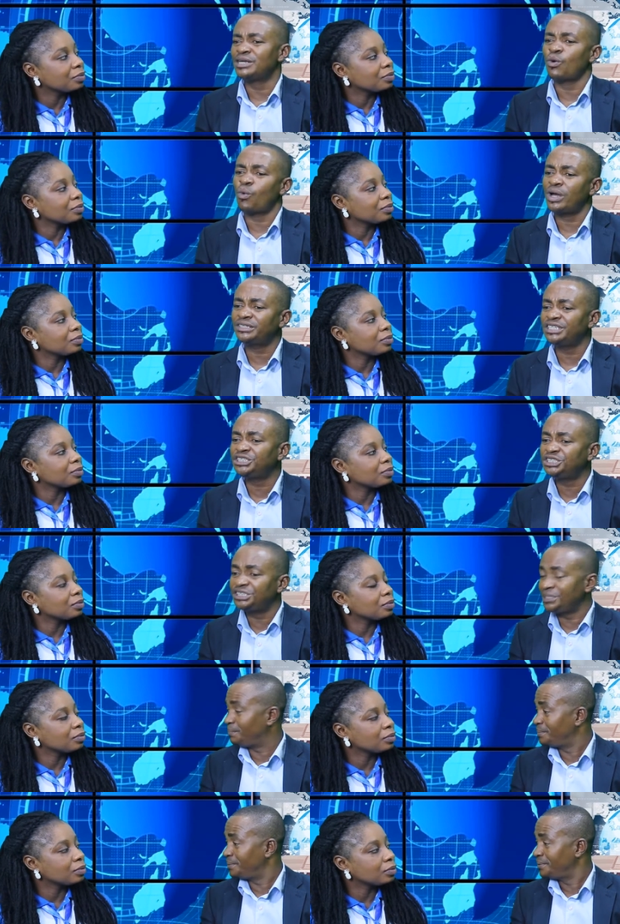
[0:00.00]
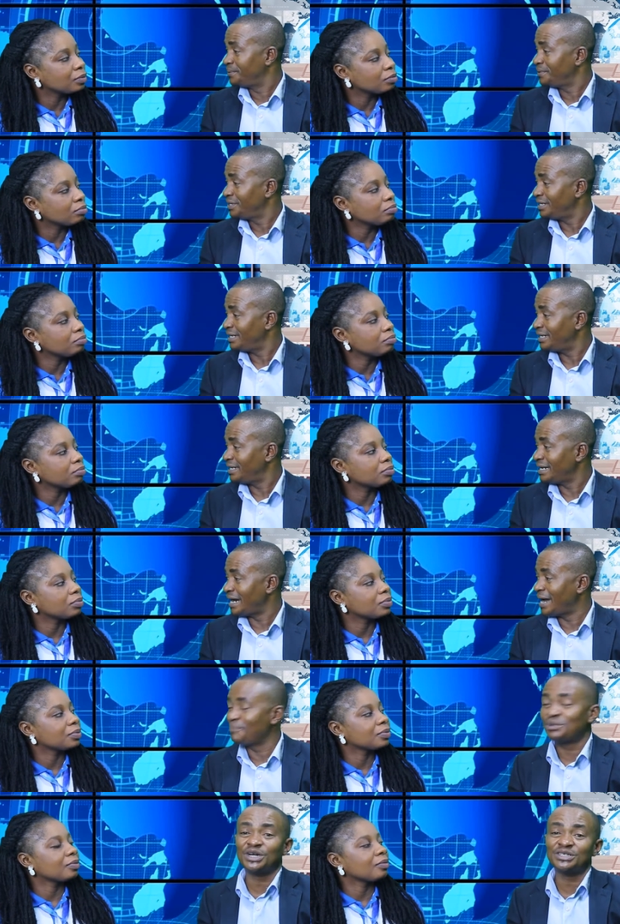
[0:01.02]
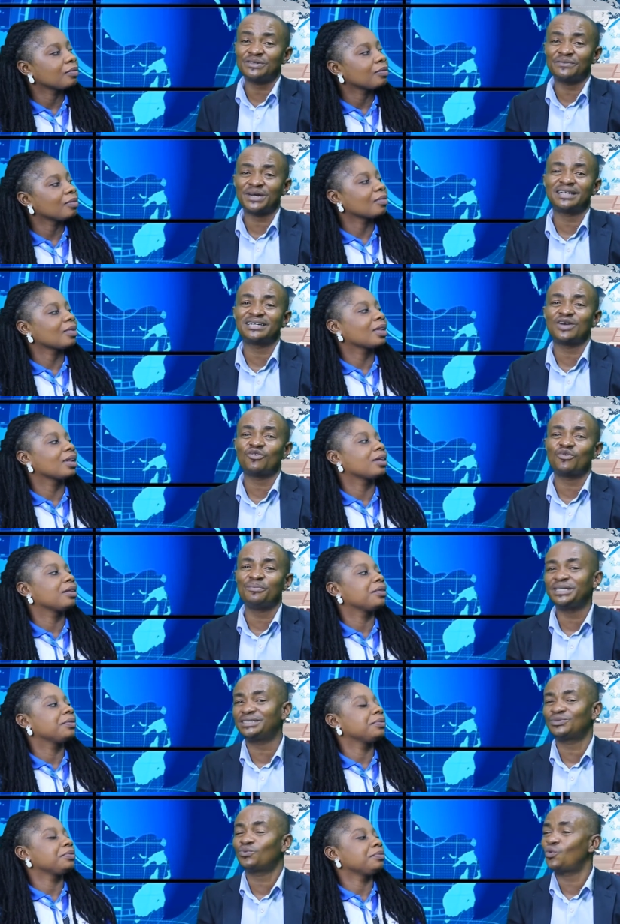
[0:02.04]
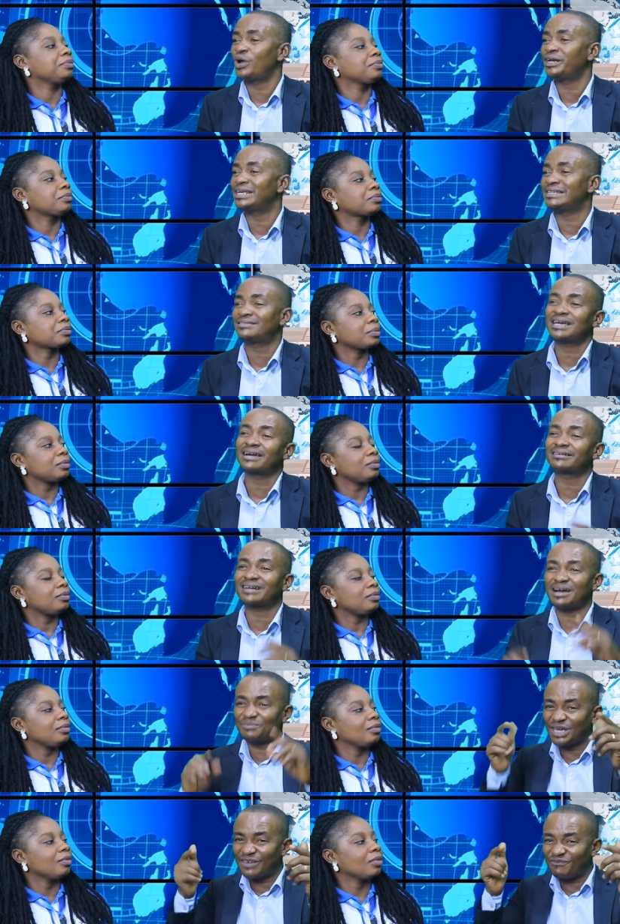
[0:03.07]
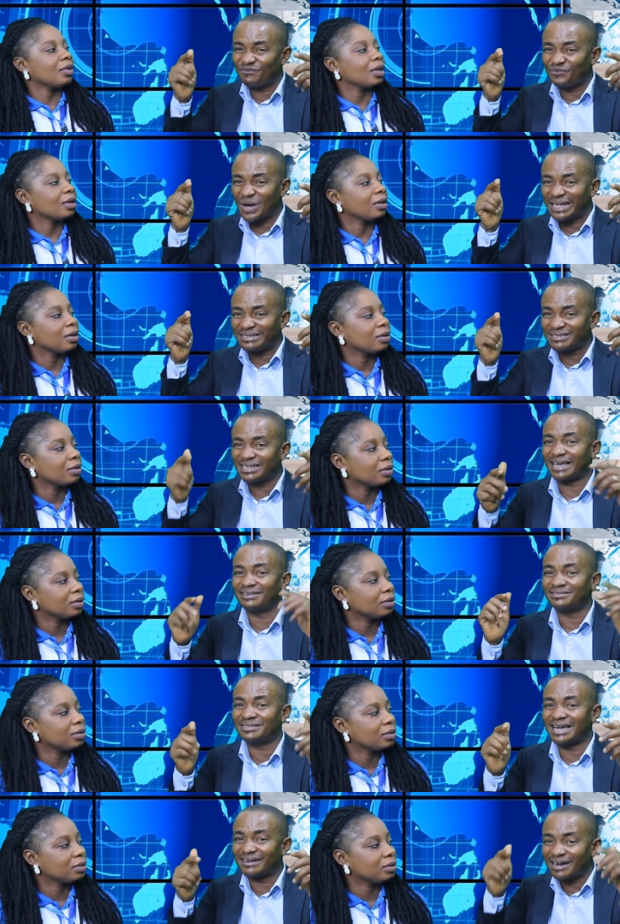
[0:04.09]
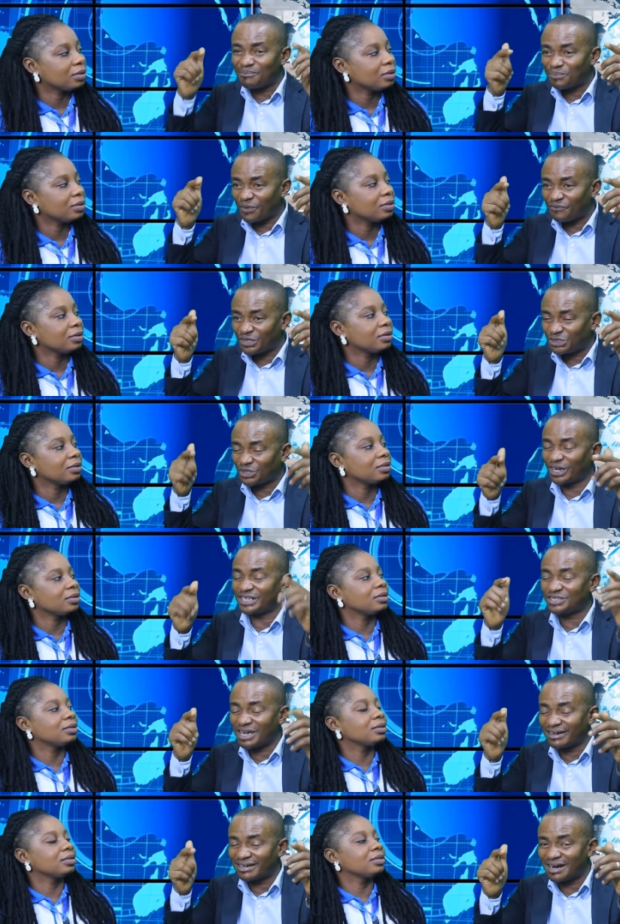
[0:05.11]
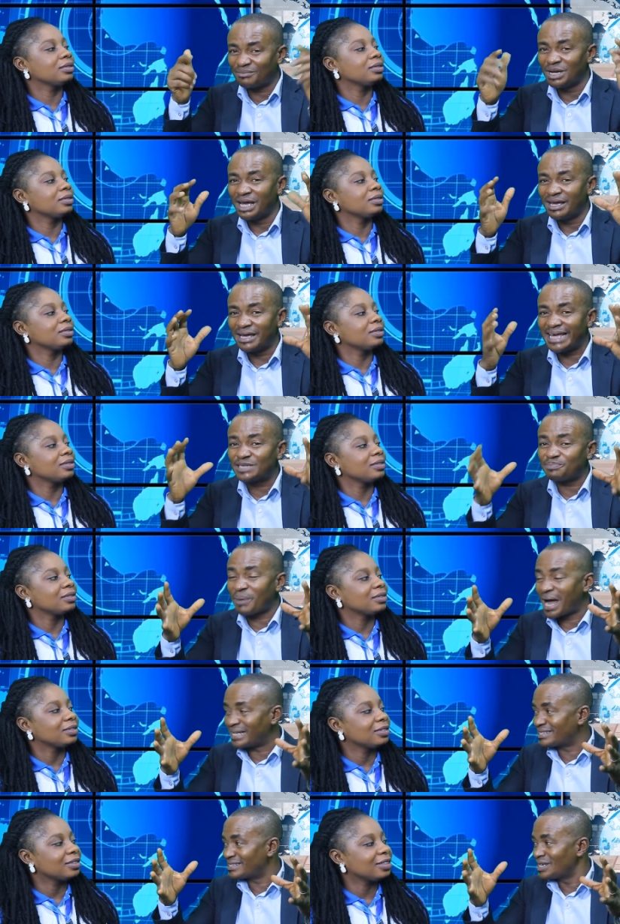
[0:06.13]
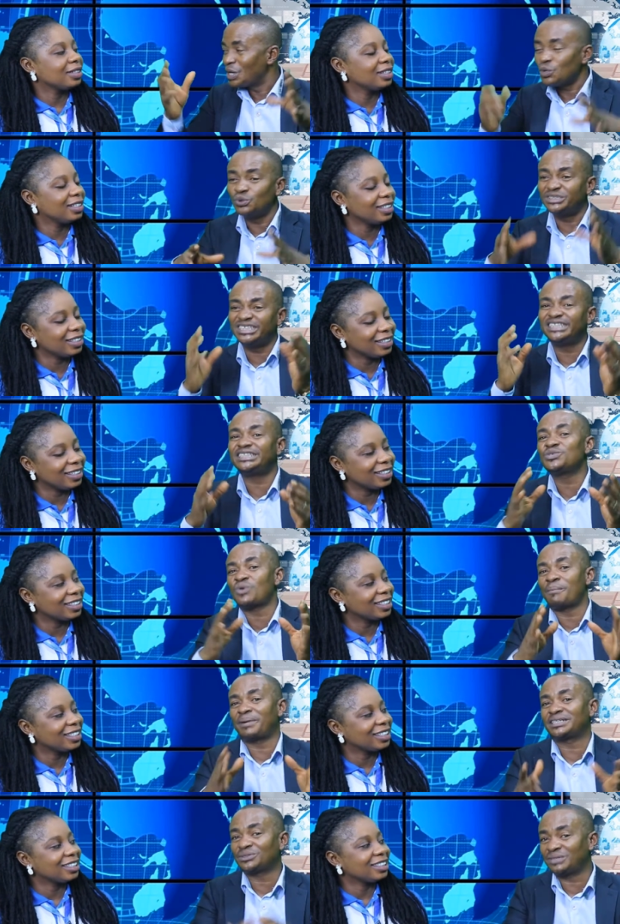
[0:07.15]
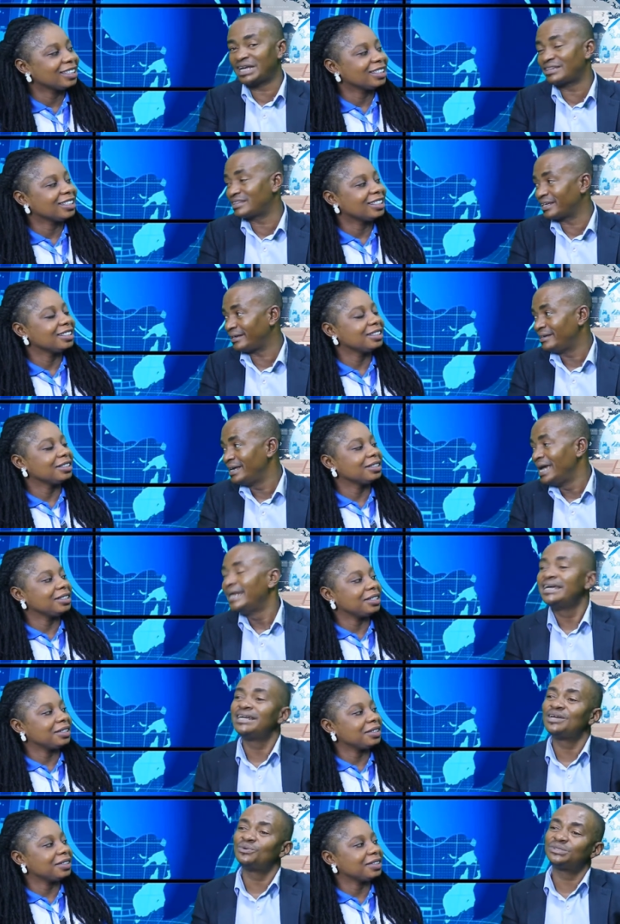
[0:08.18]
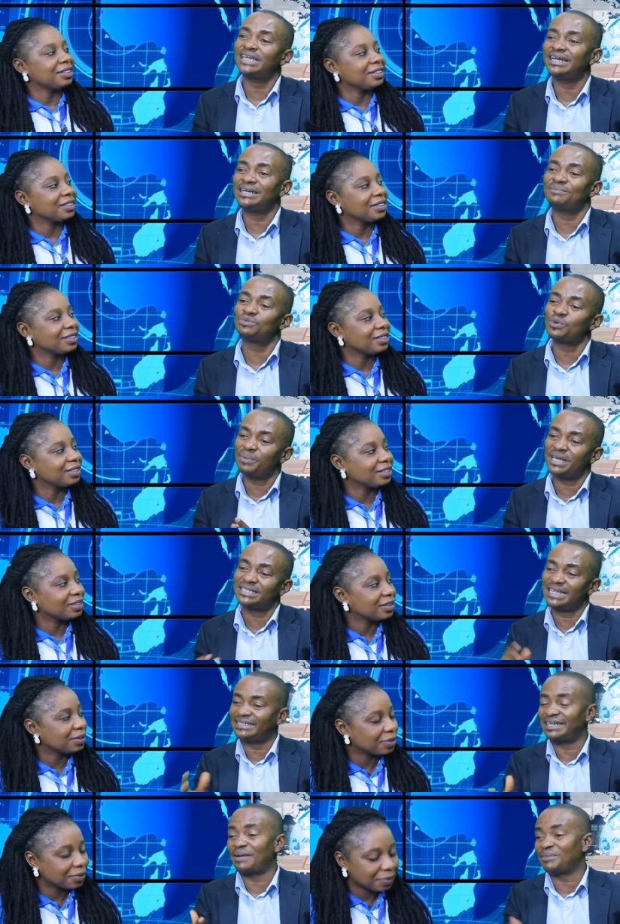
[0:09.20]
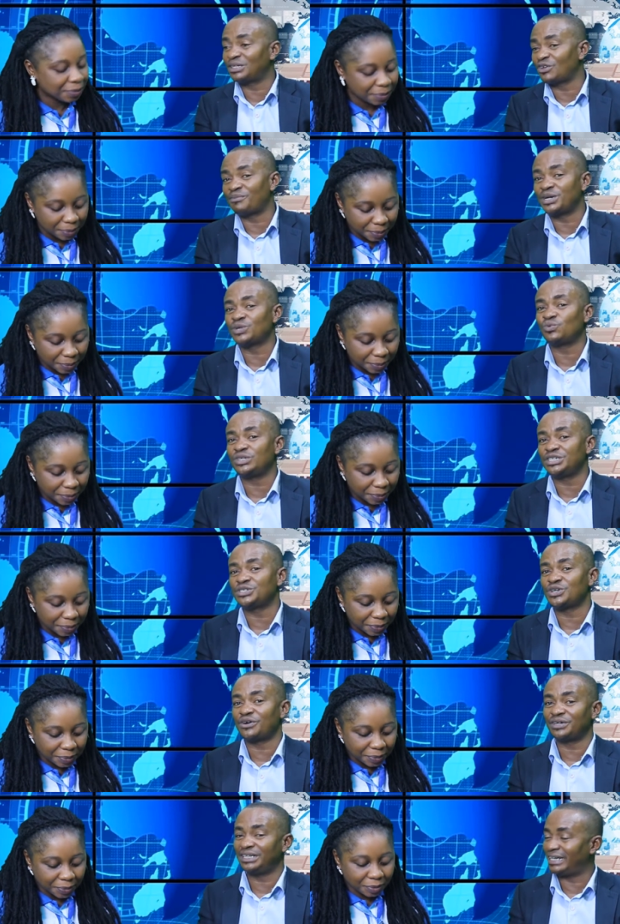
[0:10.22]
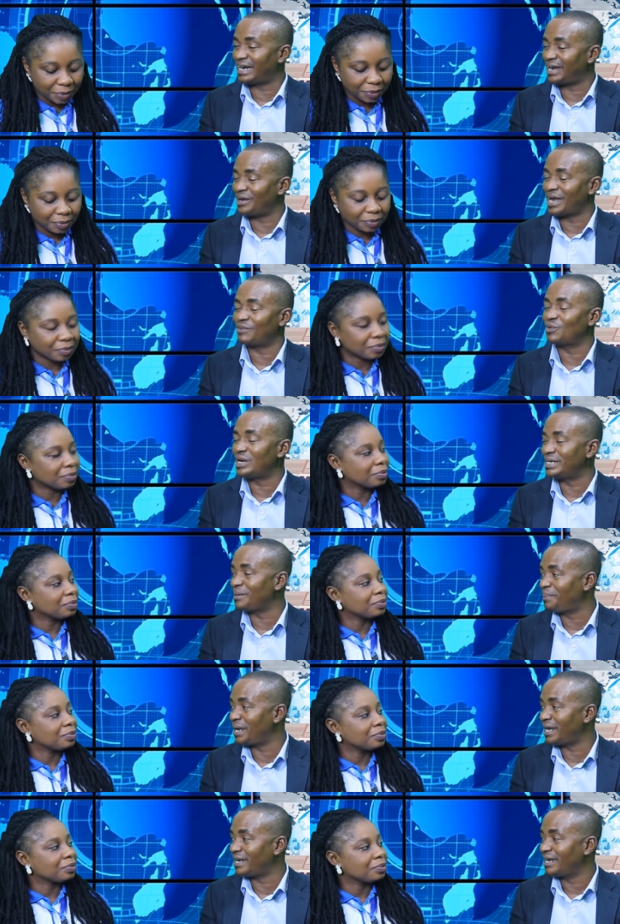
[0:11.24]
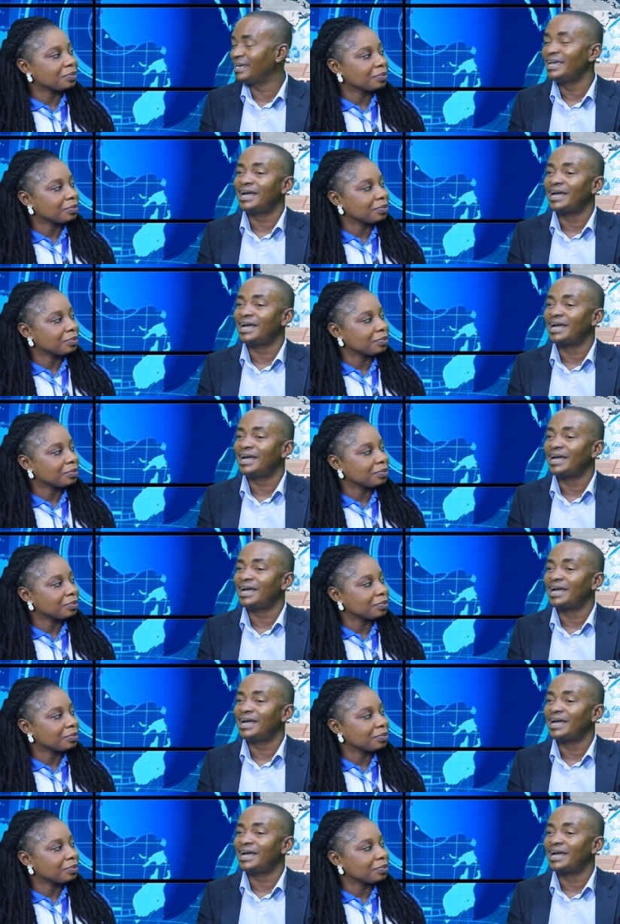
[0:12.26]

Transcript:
Speaker 1: they want it cheap. Mm. And because of that, they will meet one Instagram influencer, Instagram professional, Instagram expert, who teaches one particular thing. Then they will tell them to pay a certain amount of money, which is not really high. And when they pay,